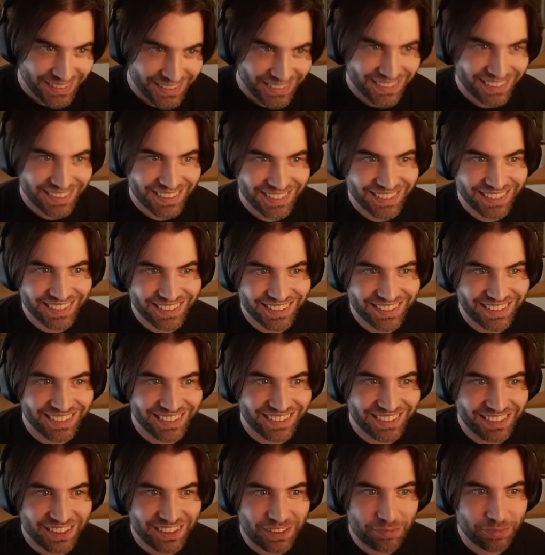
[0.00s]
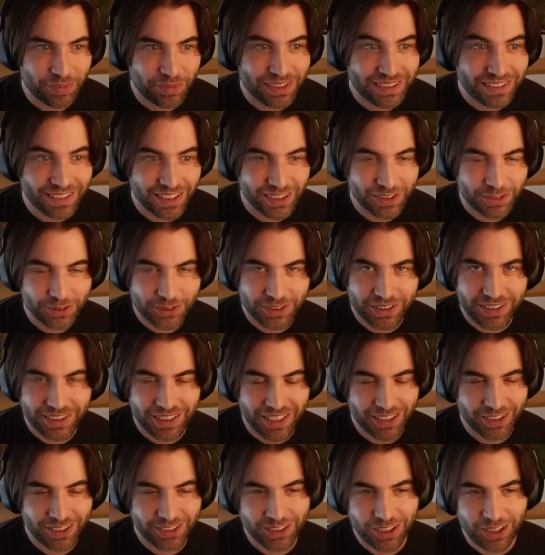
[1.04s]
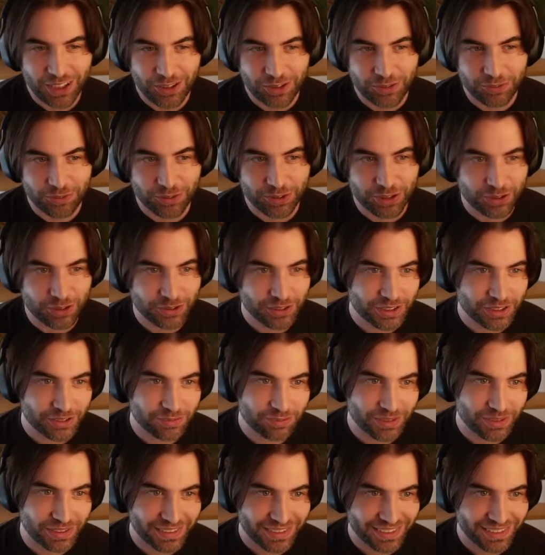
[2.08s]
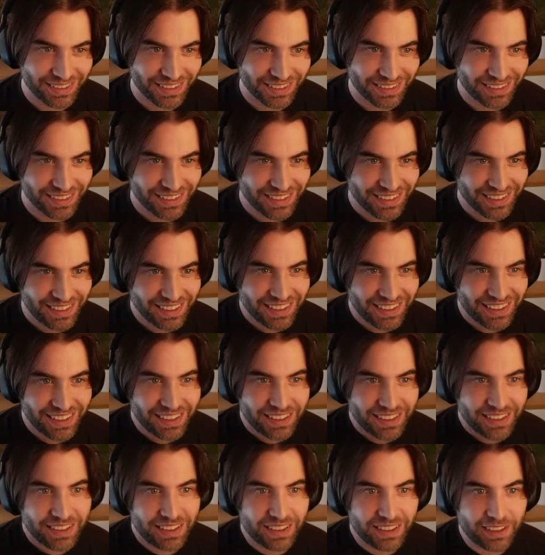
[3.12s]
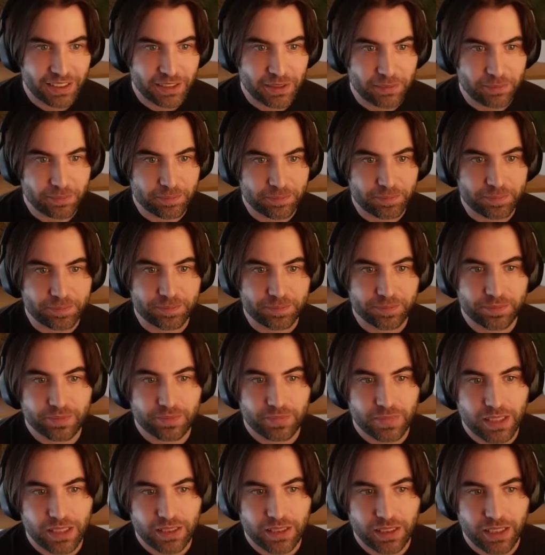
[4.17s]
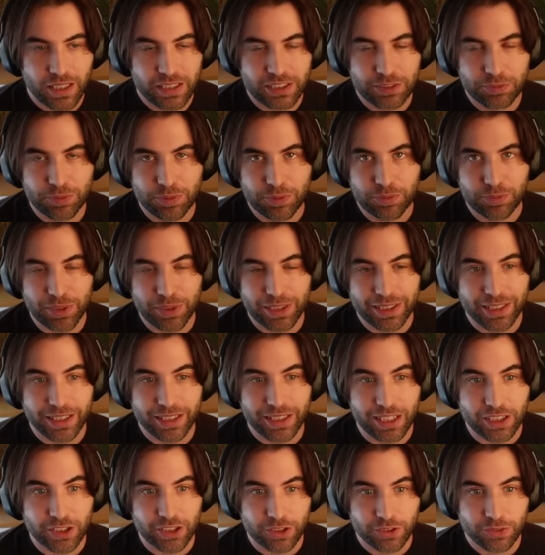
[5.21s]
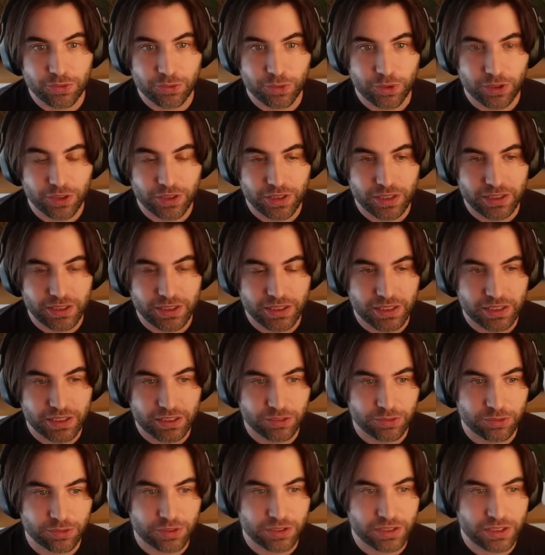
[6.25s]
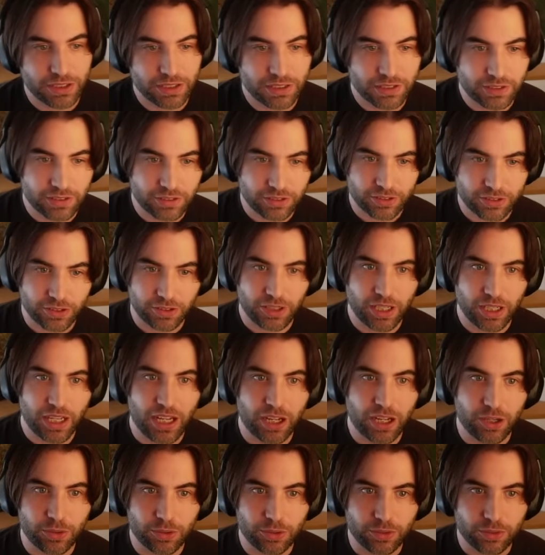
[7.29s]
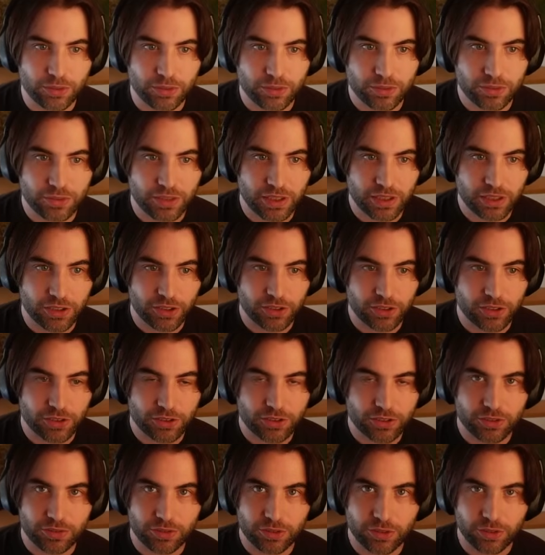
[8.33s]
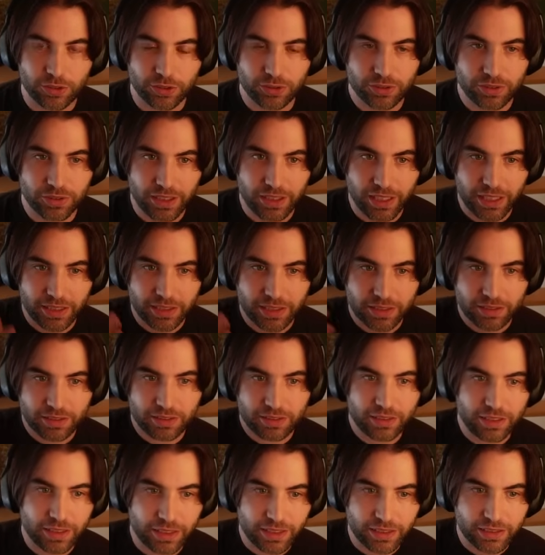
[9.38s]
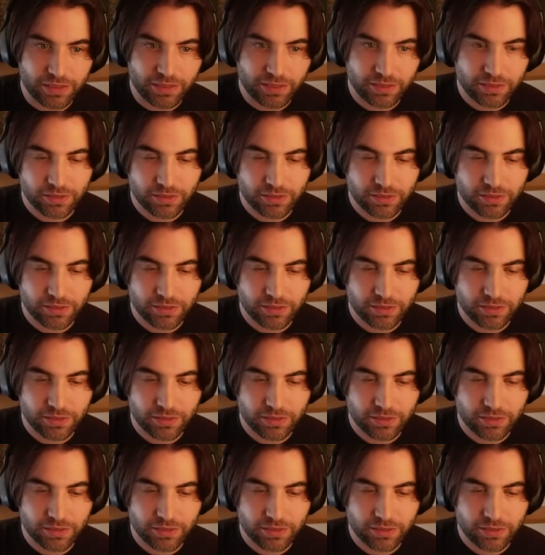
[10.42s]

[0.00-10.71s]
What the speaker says: uh, Pestaluki, I don't know how you pronounce it, but yeah, um, has been making a lot of work in this, which is how the colors look like in